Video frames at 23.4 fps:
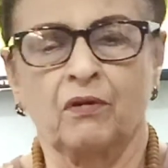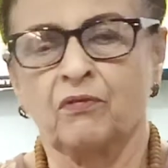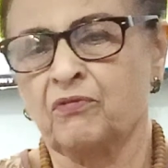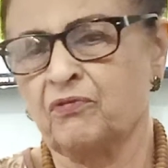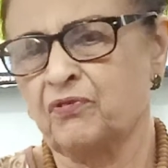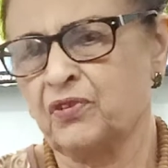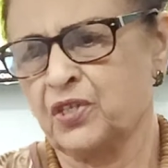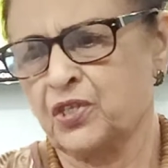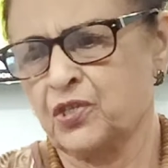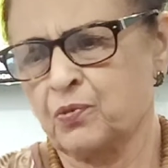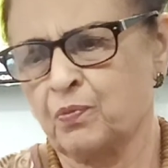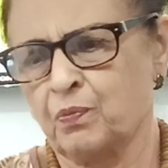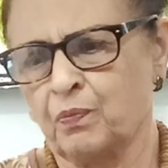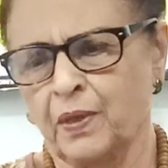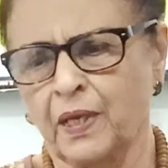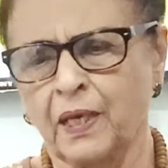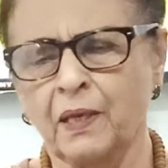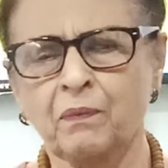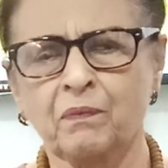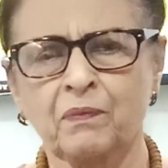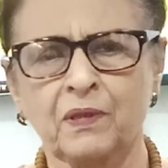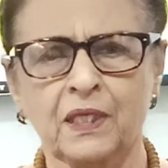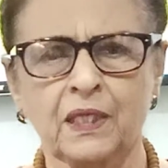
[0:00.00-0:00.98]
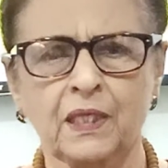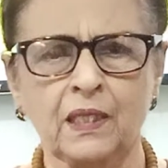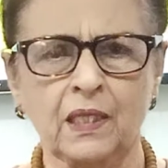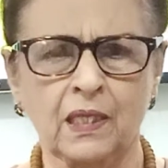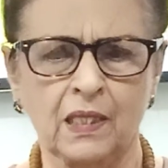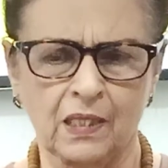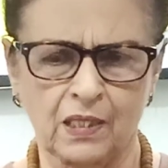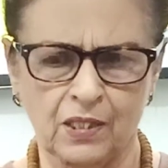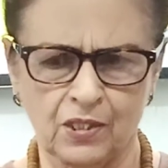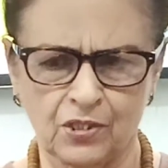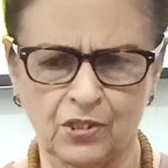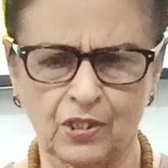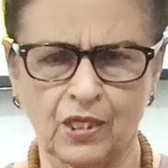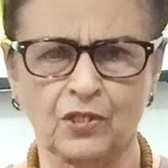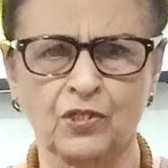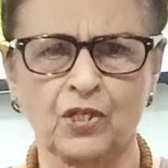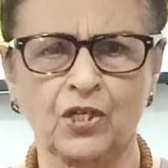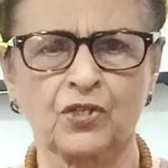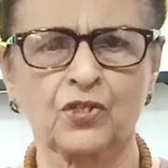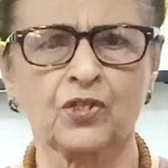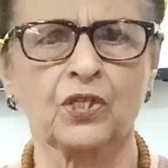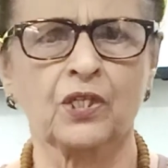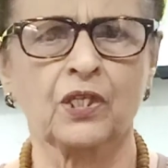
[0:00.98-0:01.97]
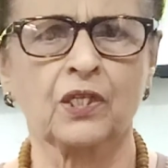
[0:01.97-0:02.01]
which may be
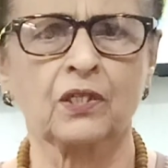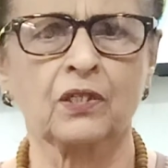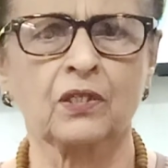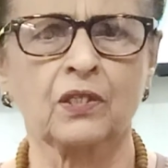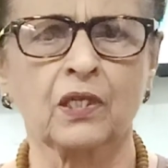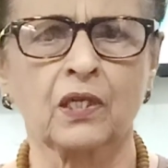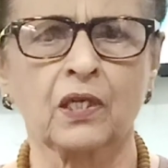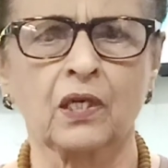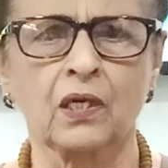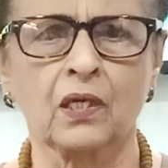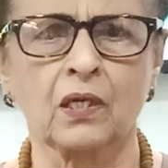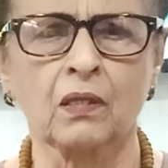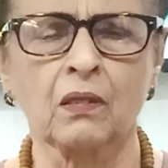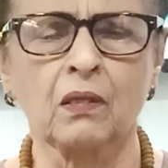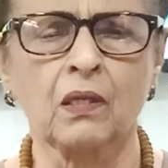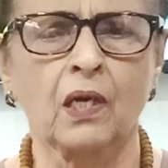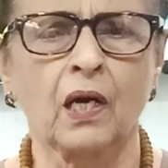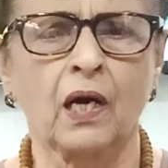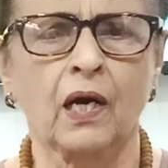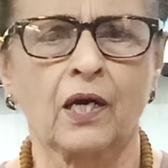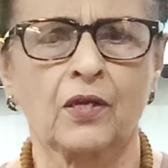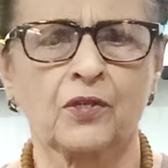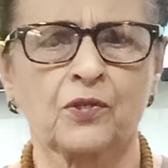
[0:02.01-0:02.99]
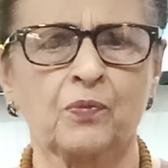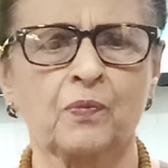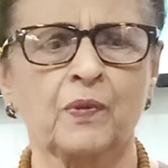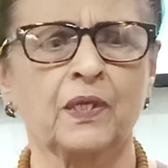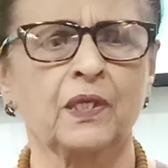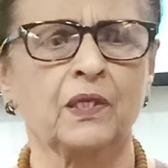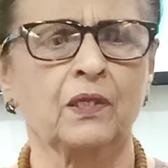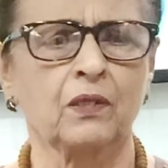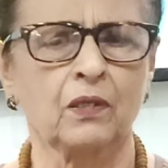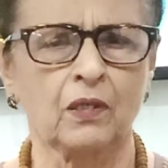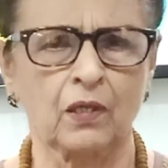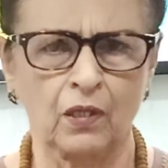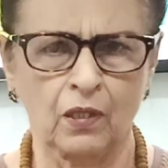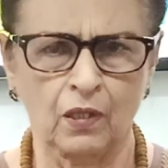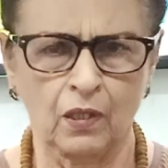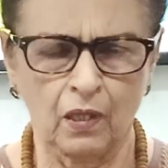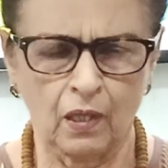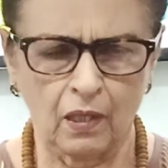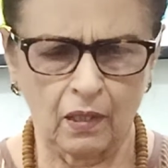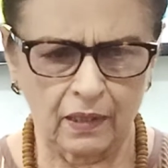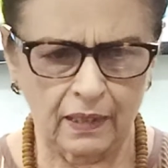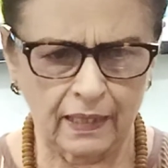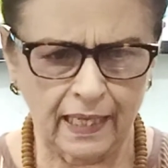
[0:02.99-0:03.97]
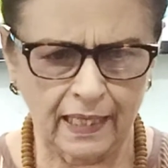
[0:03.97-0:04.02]
suggesting the husband
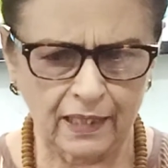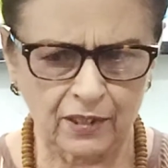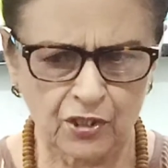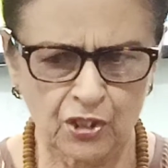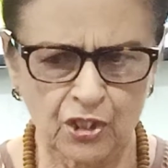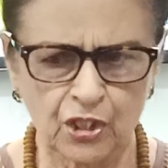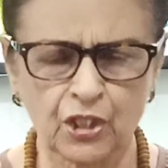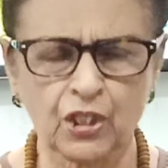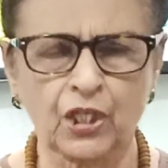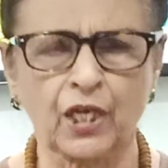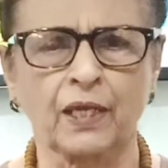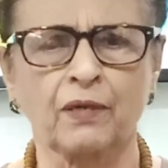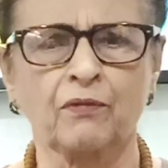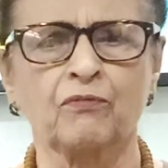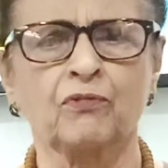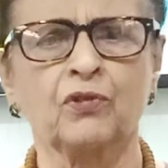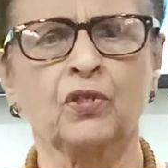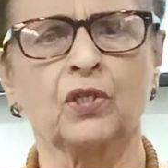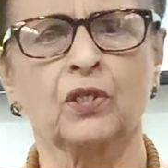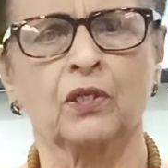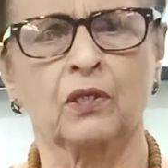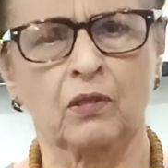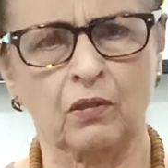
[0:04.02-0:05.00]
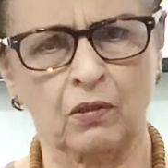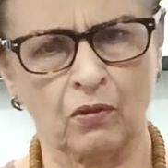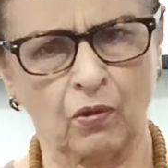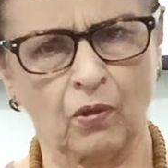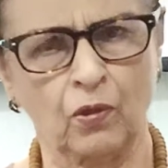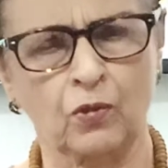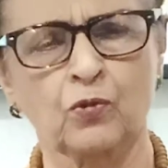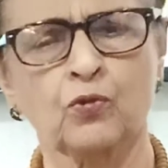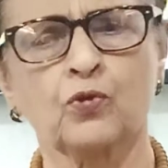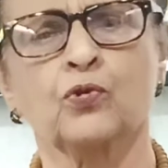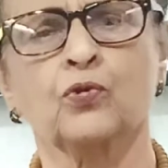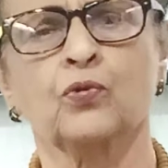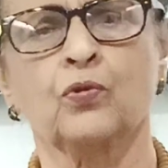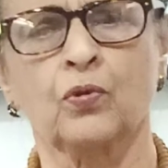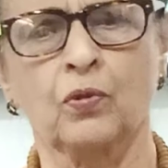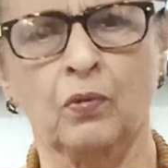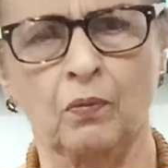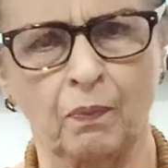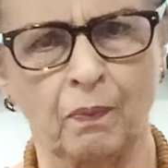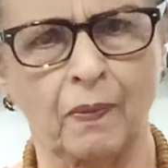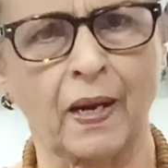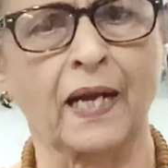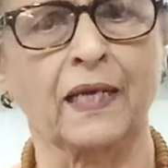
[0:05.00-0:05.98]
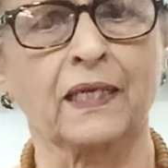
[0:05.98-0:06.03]
that she can work also
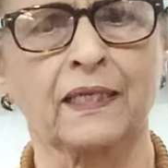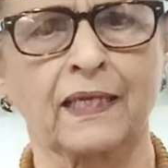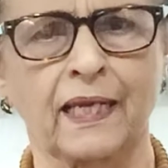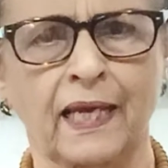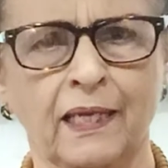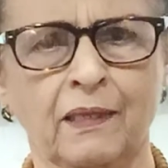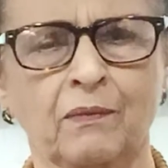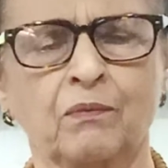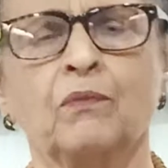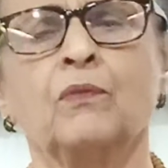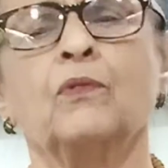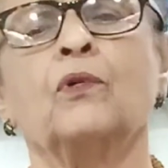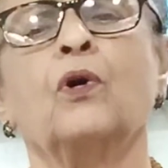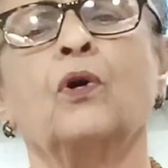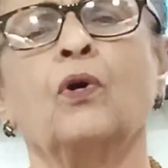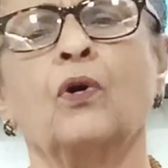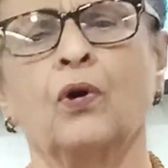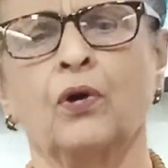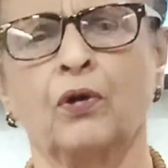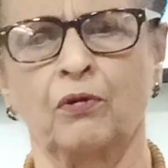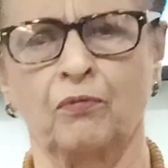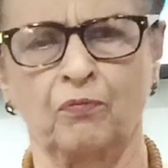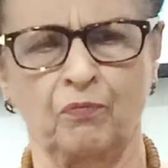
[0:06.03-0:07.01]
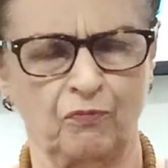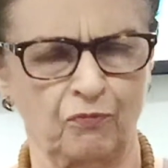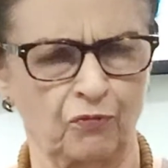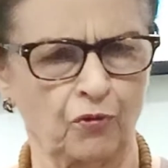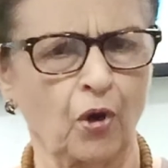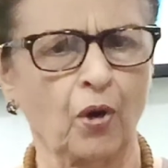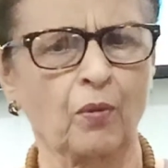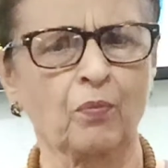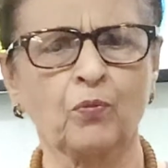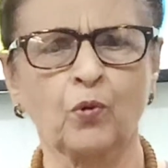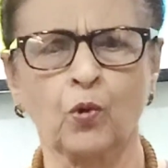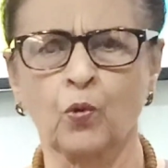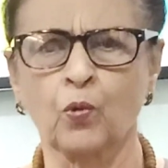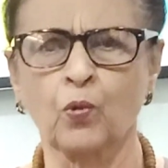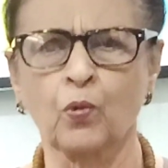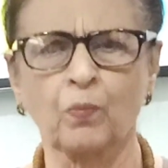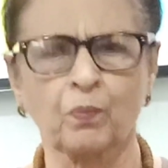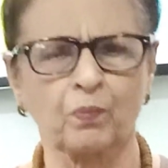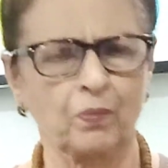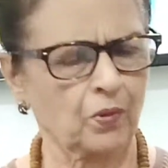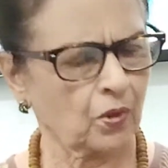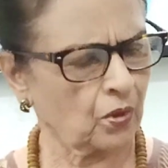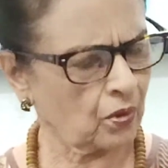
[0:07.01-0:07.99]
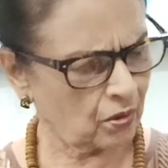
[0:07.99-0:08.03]
part-time or from
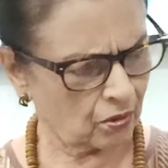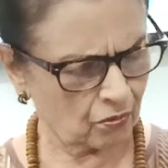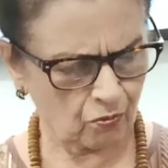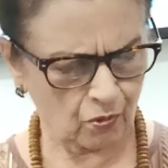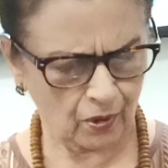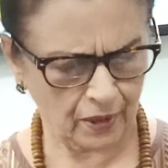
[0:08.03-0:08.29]
home or